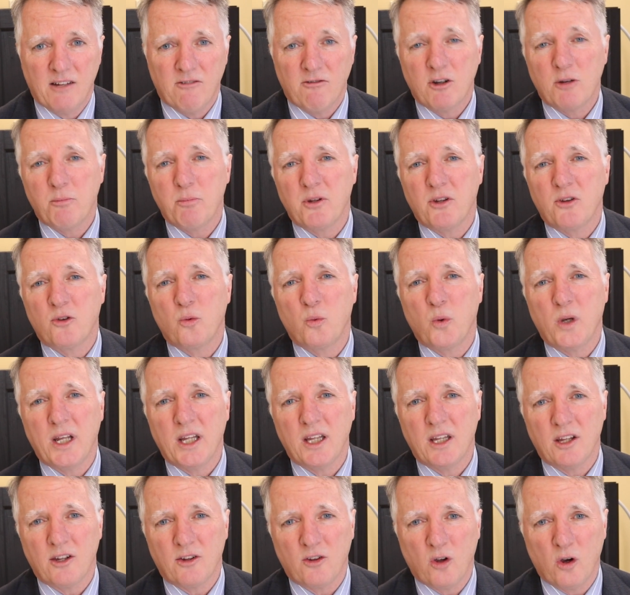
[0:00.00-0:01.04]
Look between
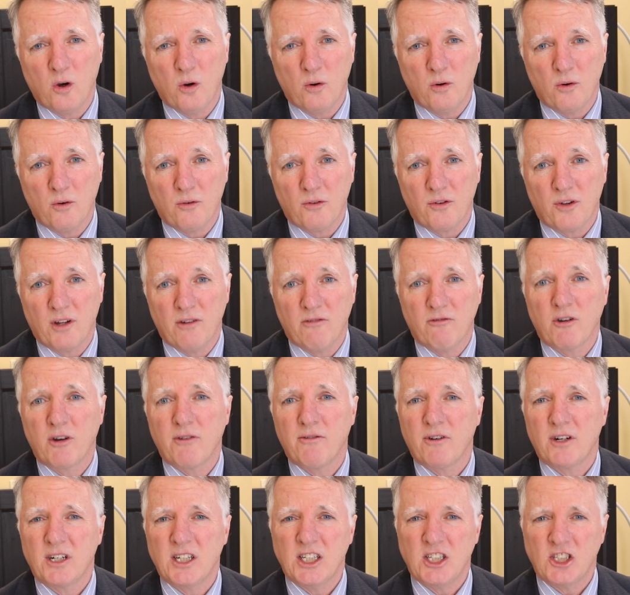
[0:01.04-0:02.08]
the toes and look
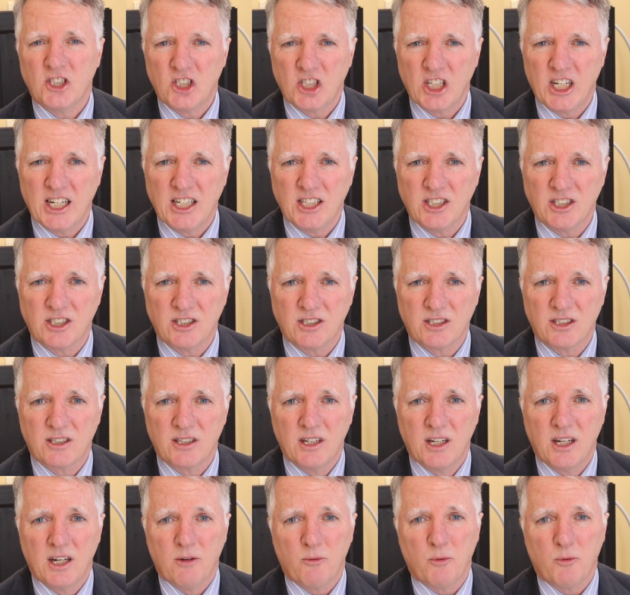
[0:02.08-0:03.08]
for any changes.